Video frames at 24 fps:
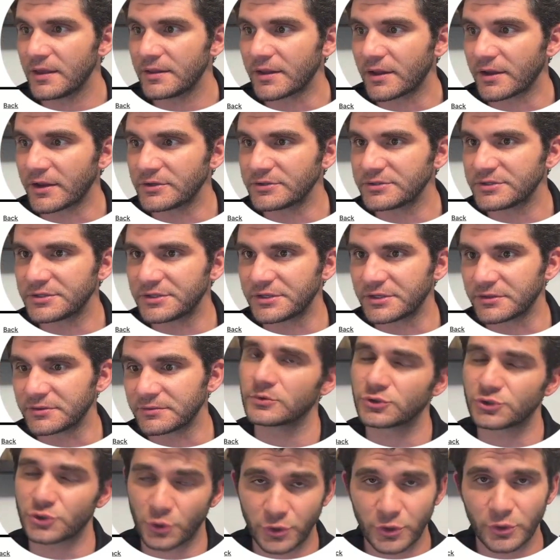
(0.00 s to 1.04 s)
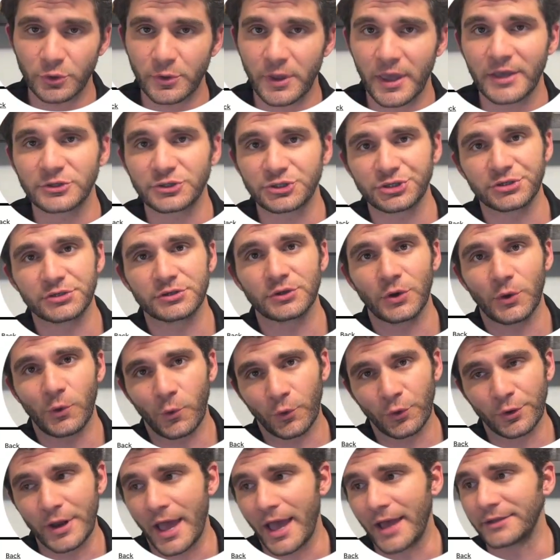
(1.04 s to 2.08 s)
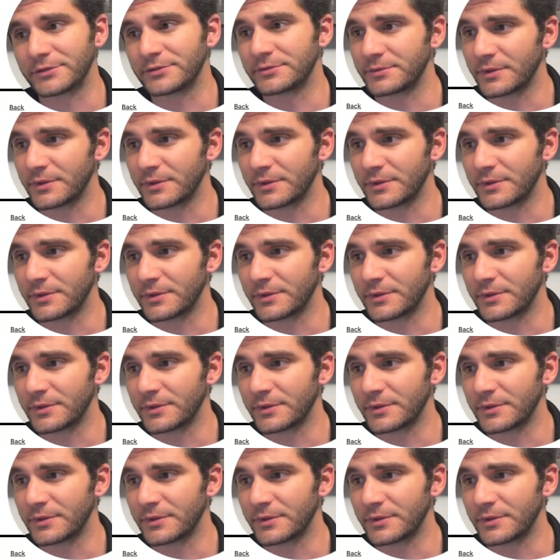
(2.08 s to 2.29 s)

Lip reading: Now here's the deal. Show your location or not.